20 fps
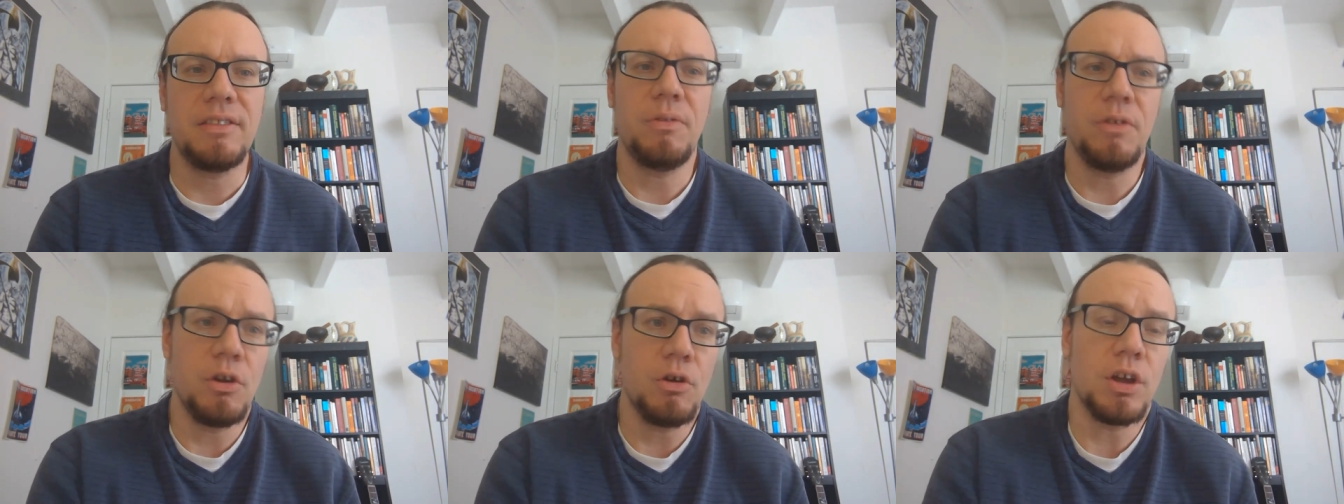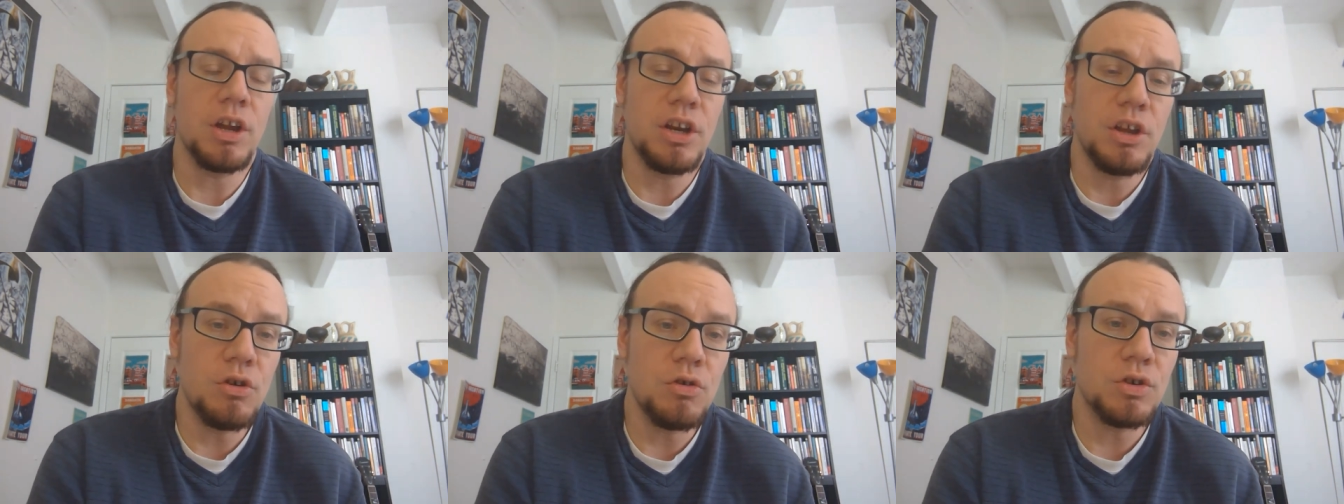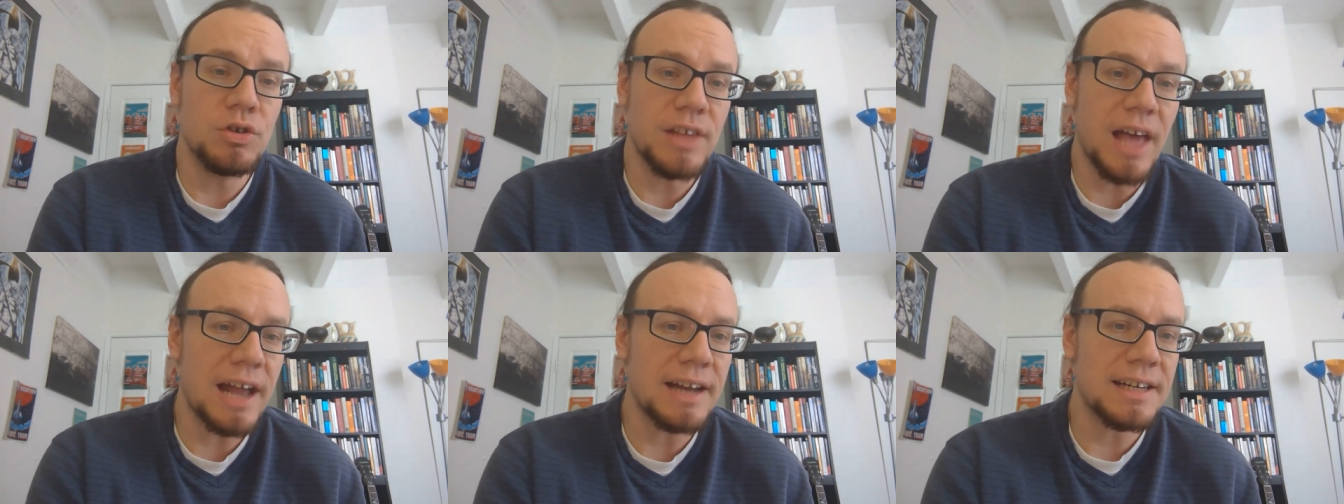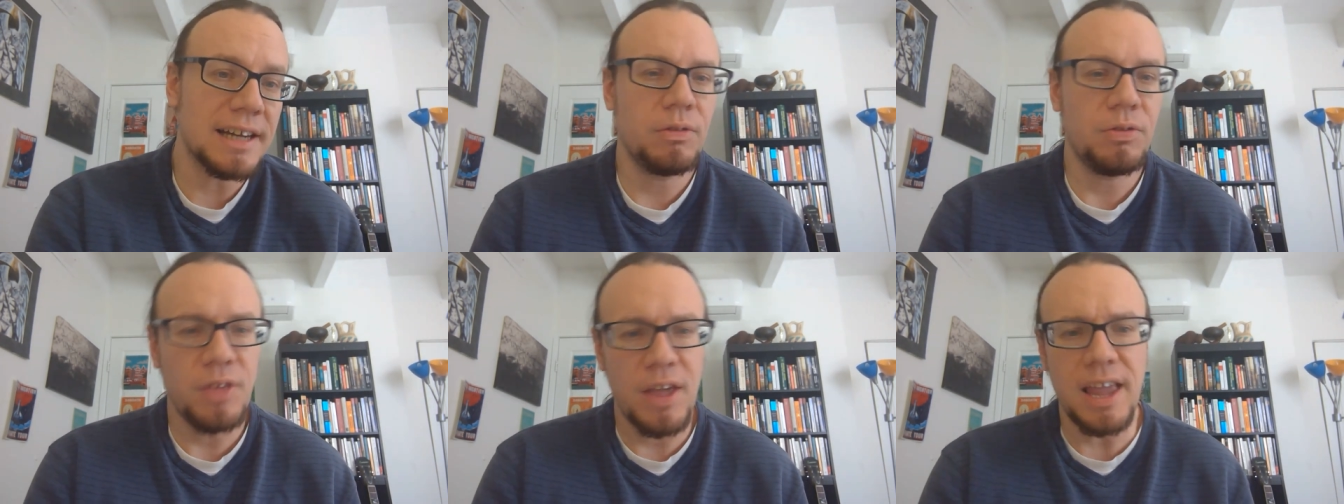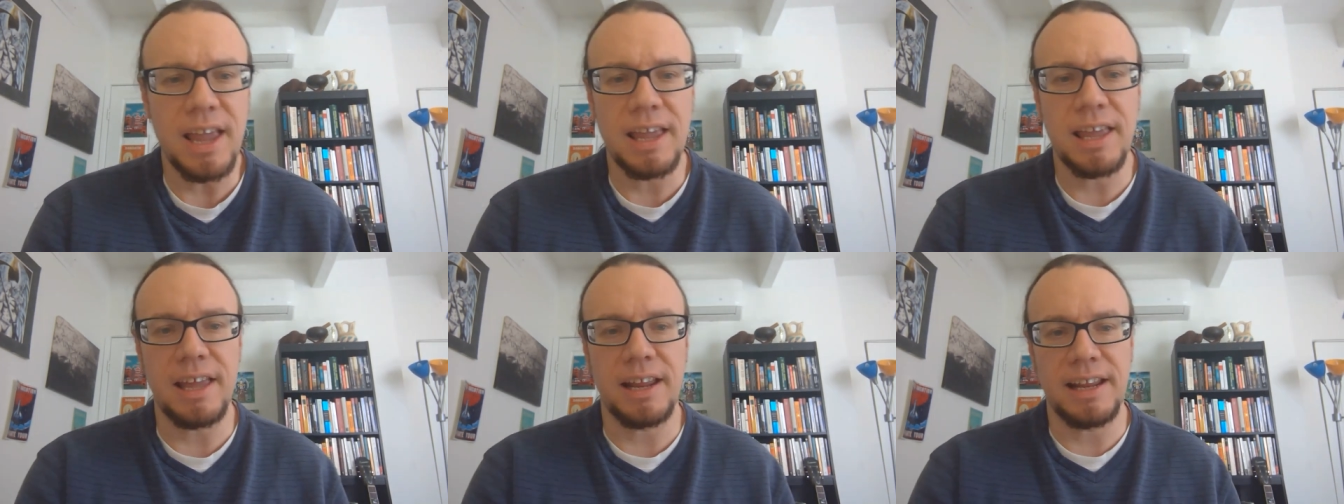you can use that to
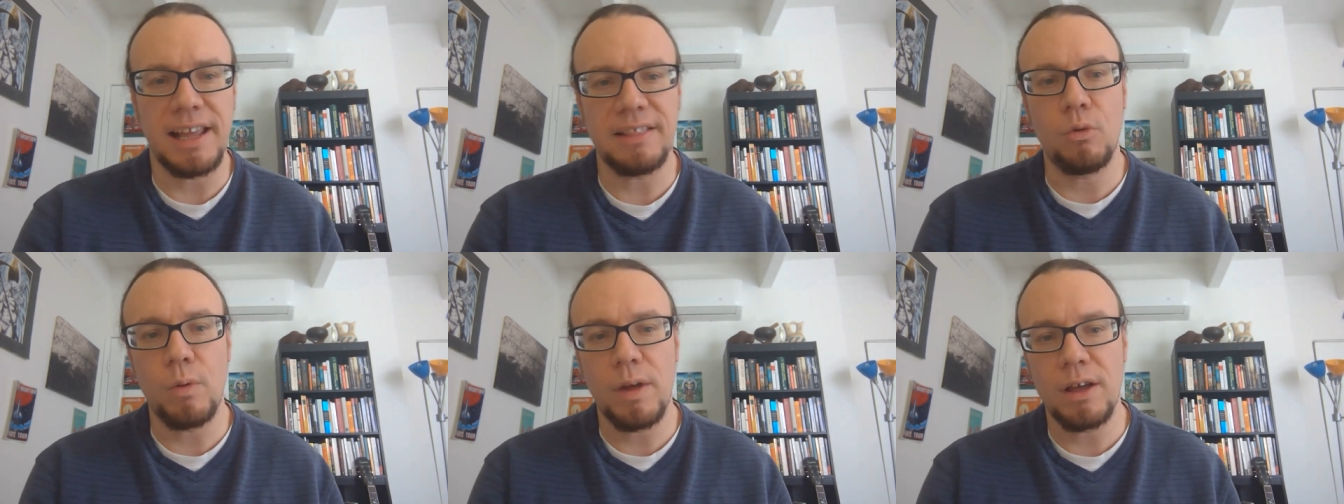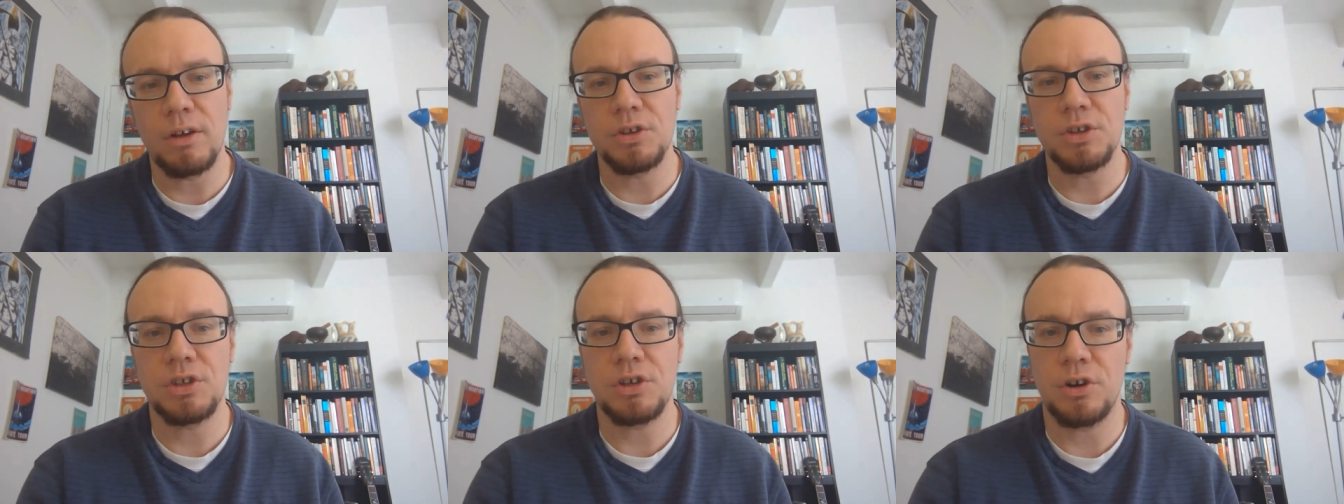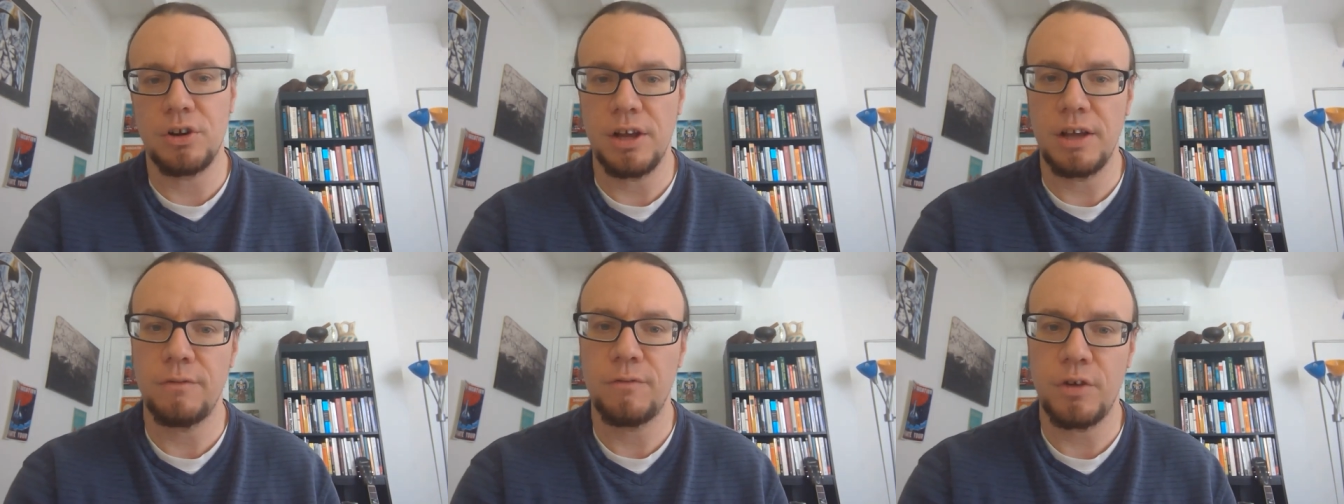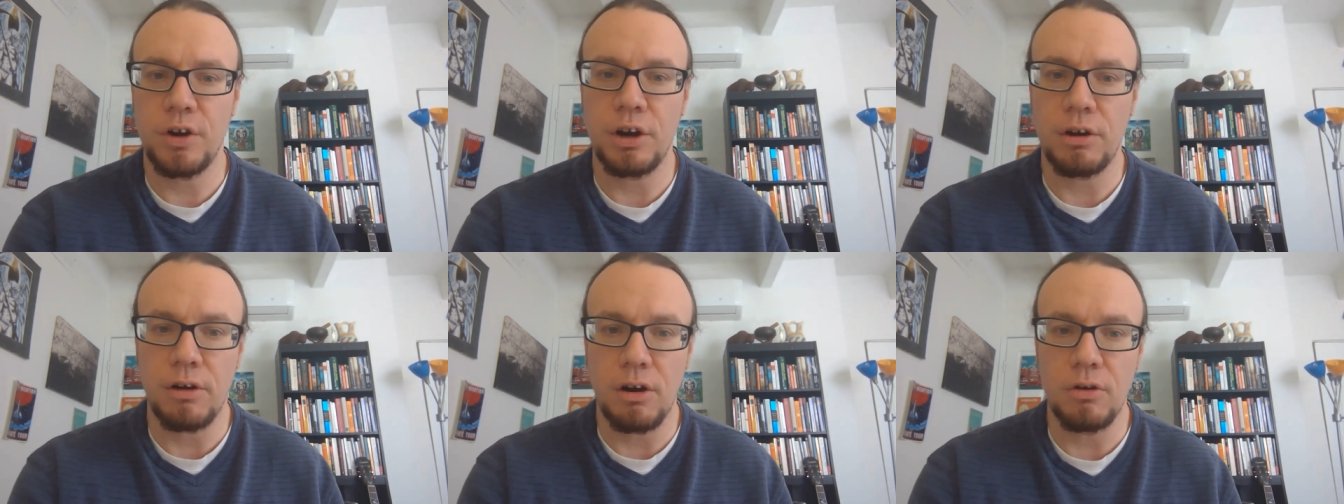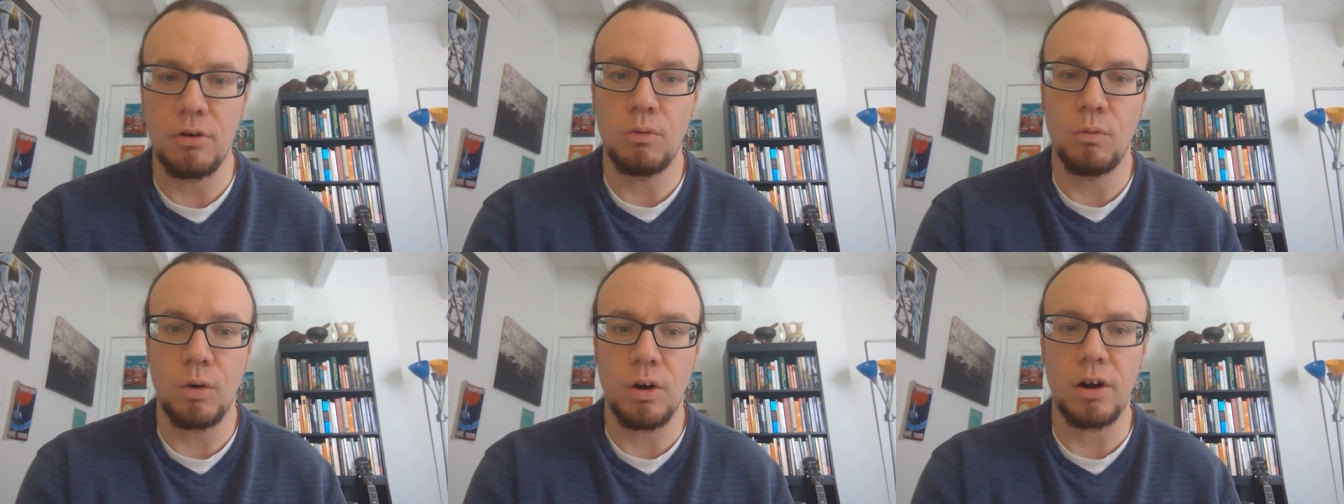think and get wheels turning for your
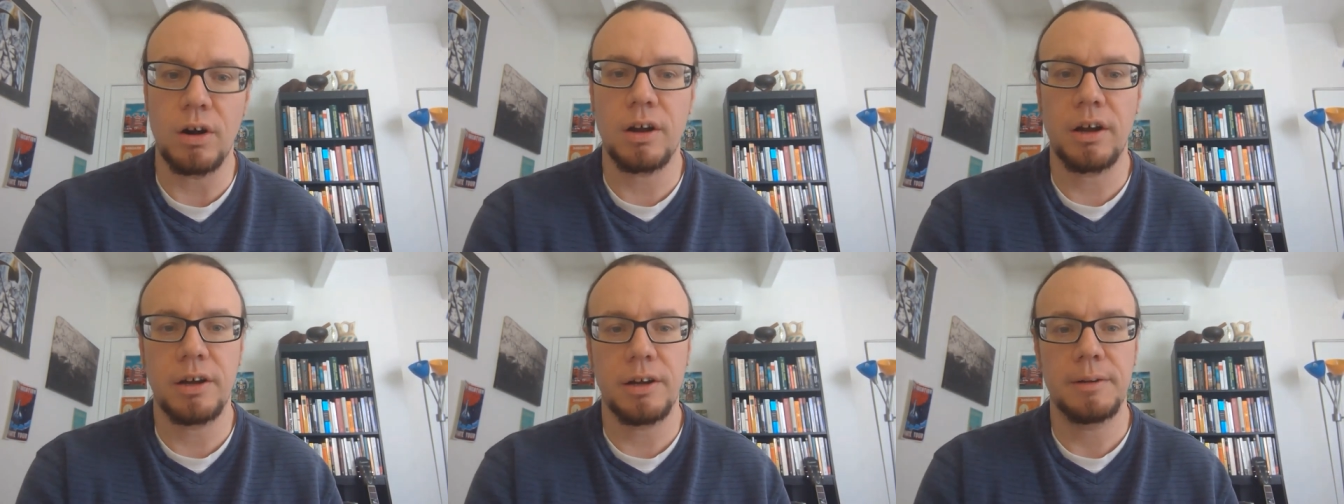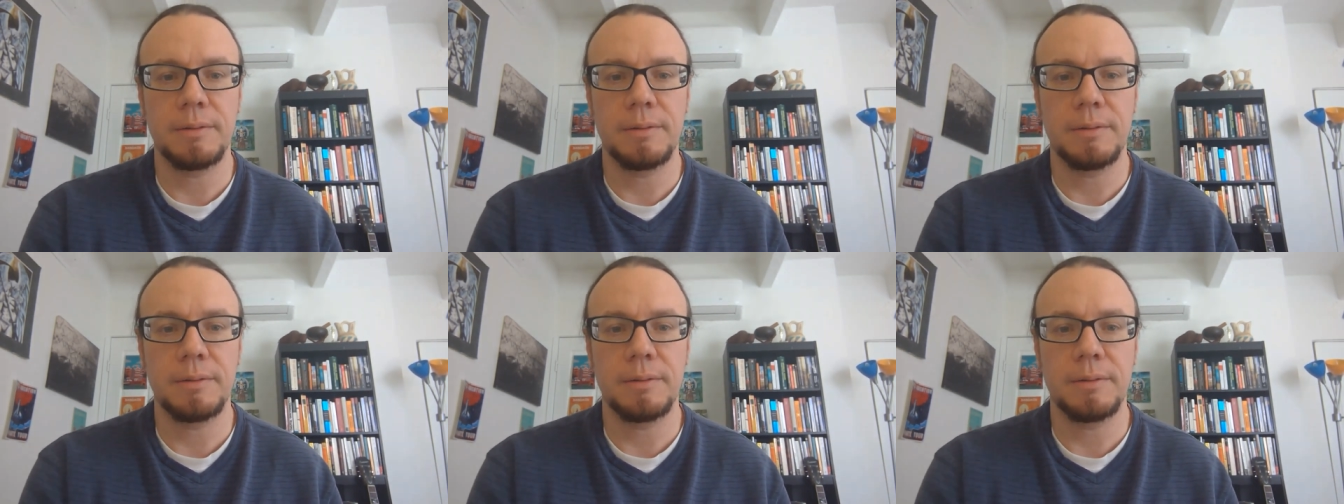own work.